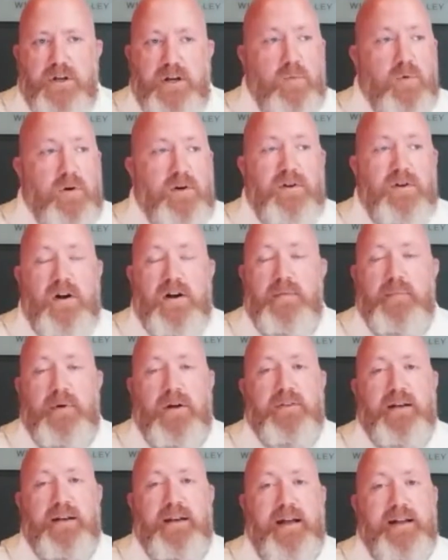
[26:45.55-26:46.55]
Now we're talking
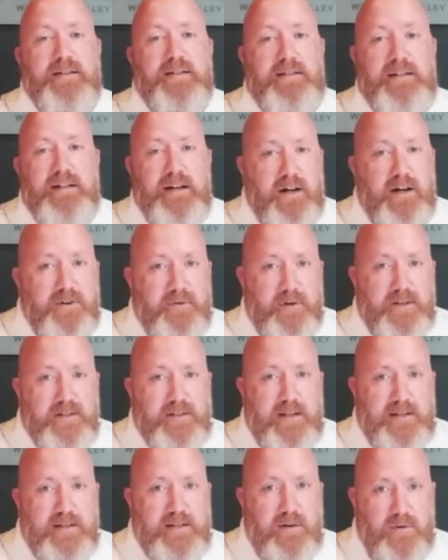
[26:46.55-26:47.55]
about the 1900s.
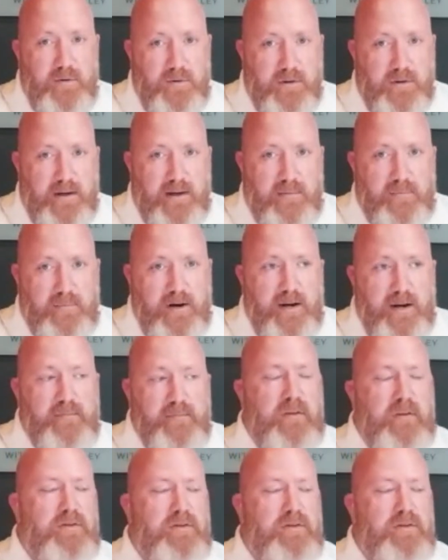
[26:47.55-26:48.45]
That's how old I am, right?